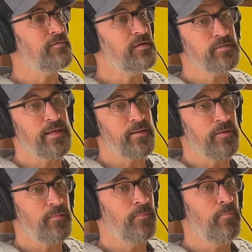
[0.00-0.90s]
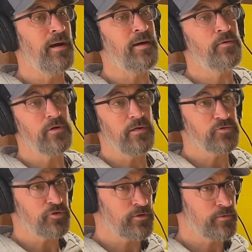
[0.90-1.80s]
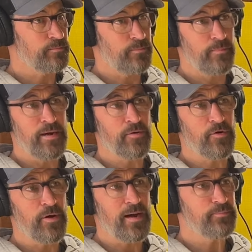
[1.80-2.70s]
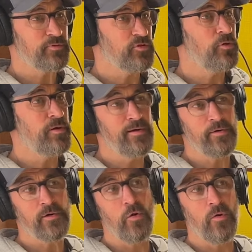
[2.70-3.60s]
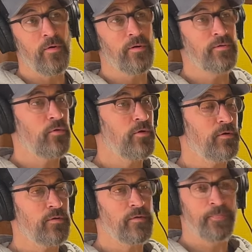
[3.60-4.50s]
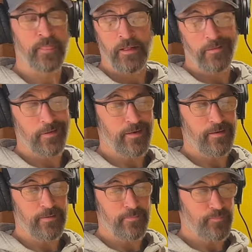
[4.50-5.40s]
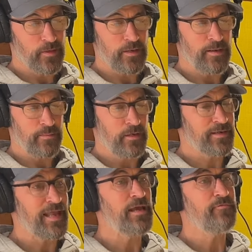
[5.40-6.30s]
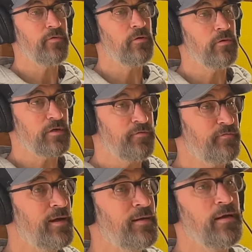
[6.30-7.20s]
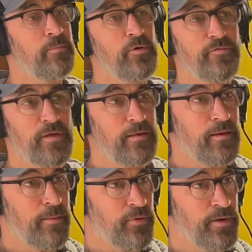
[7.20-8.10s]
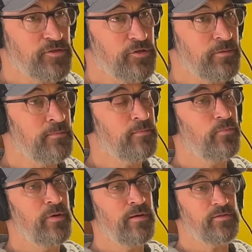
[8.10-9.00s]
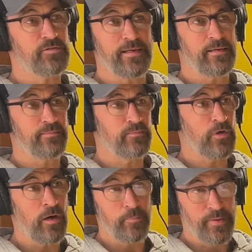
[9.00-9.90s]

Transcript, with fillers: of it is like monoculture, monocrop soy or corn or like a a CAFO confined animal feeding operation where it's like all